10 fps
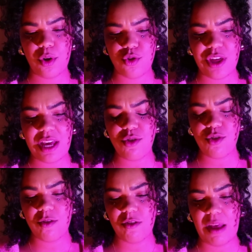Or
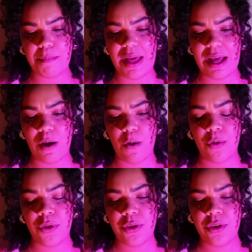changed you
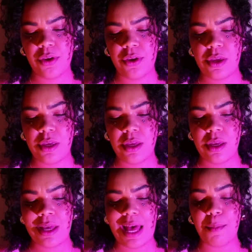somehow.
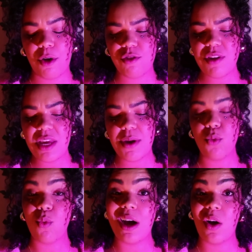I'm also
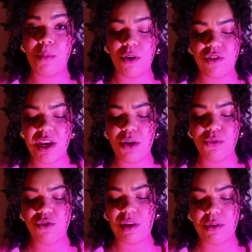hearing
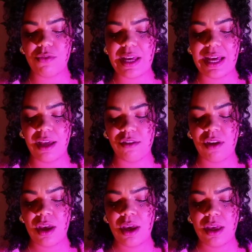for some of you
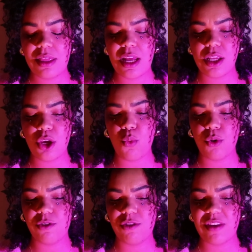guys that you
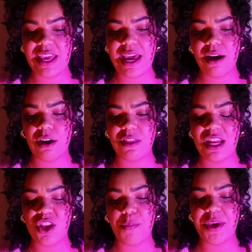were scared
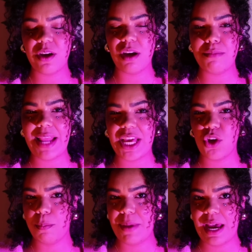that you become like
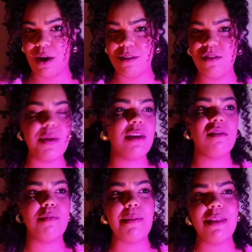your parents,
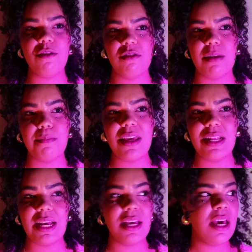because maybe there's
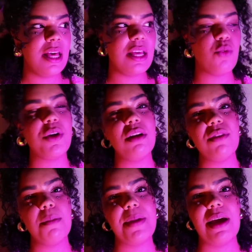something like that one
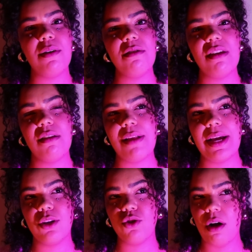of your parents has
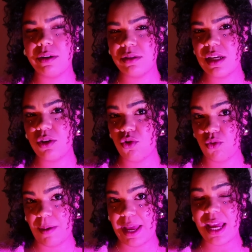like a toxic
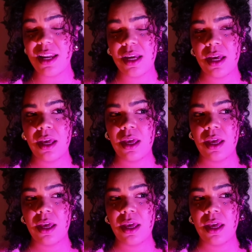trait,